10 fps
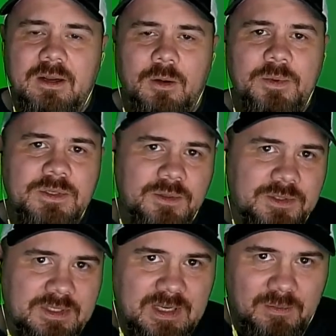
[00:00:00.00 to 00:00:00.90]

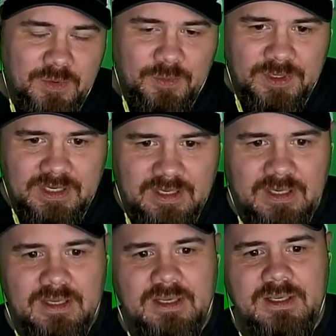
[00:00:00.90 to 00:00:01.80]
OpenSUSE Tumbleweed
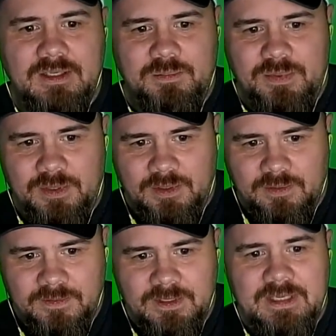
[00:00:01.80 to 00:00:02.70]
is
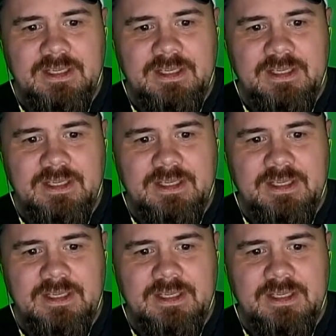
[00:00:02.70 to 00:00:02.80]
proof